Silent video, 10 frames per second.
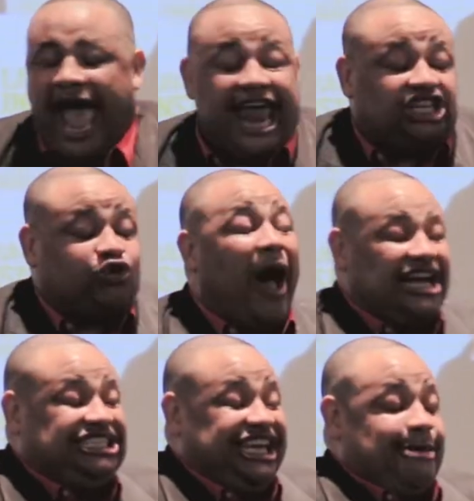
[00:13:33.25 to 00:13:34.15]
And it's why
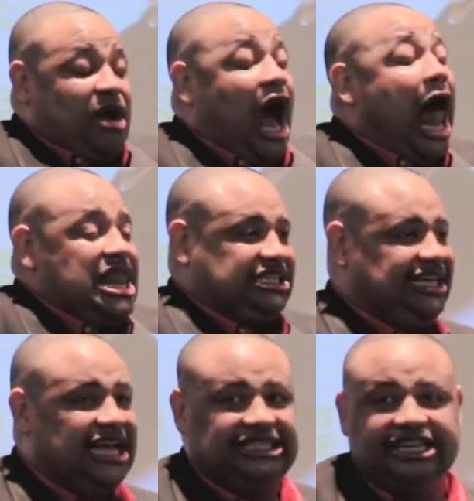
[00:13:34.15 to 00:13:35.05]
Jim Collins
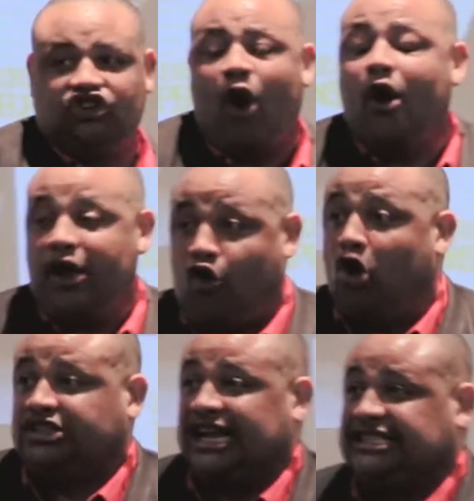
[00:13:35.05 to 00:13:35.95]
says in his quote
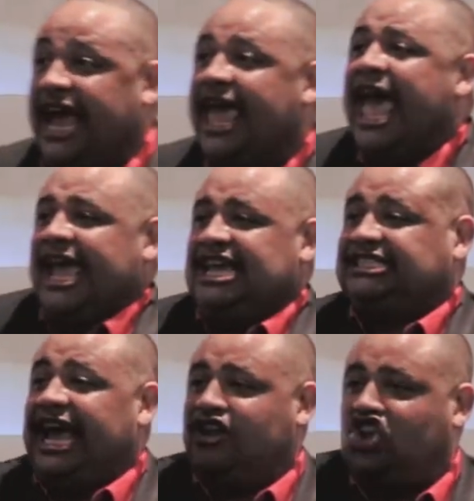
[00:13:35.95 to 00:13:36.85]
that I said, he
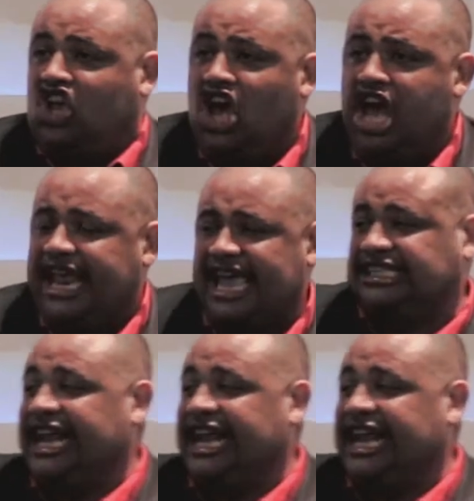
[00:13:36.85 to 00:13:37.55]
said, good is